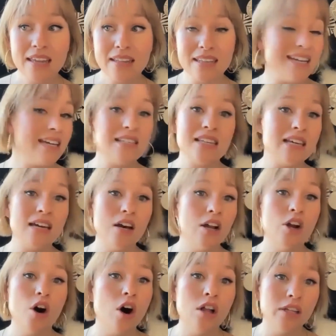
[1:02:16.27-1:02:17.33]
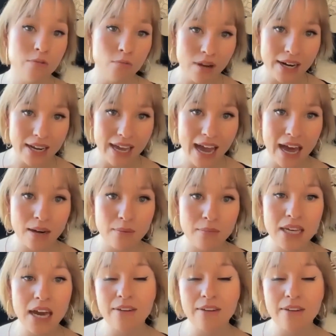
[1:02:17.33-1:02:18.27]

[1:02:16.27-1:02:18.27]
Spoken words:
that isn't an all-in-one academy.